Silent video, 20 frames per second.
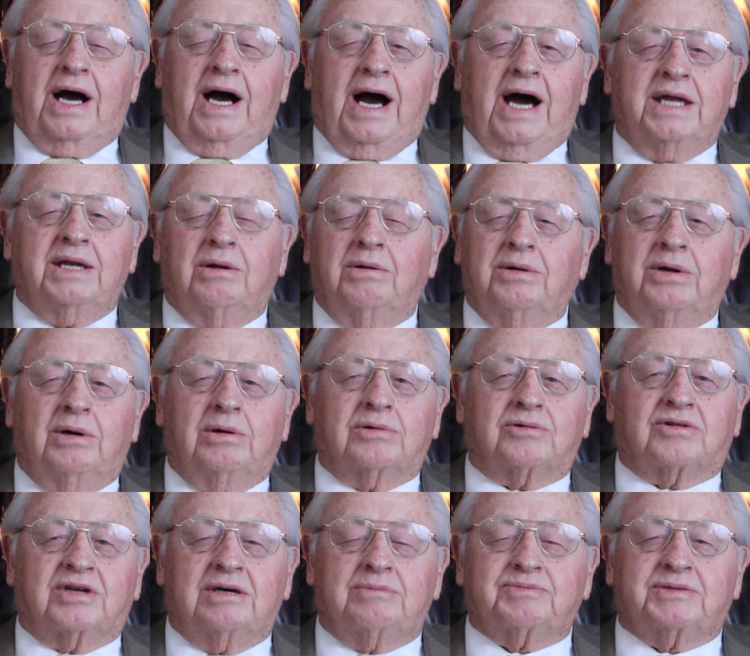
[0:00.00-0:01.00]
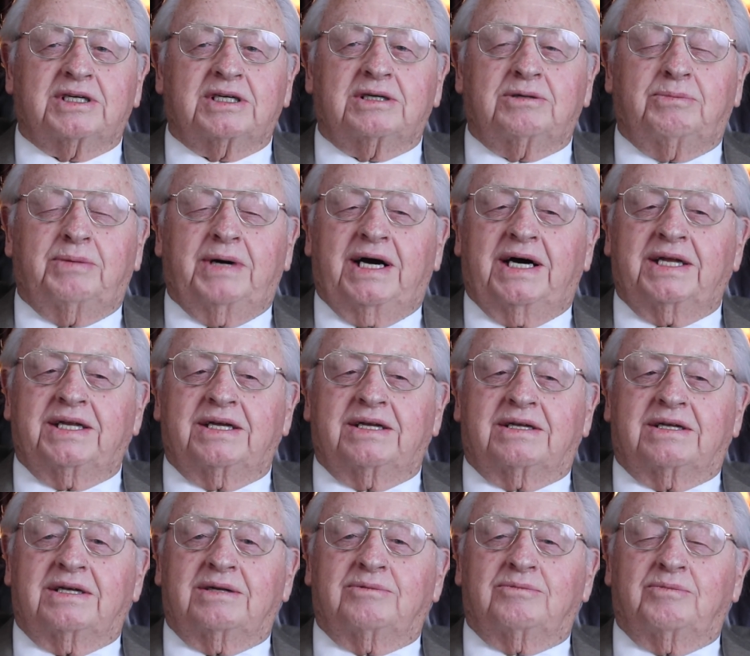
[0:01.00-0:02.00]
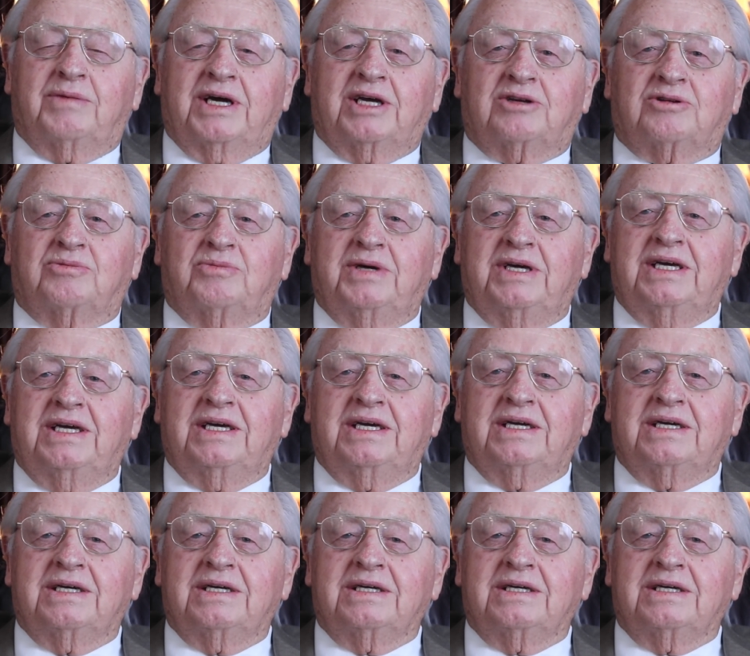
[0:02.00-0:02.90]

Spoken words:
I don't know, something about it, it makes me,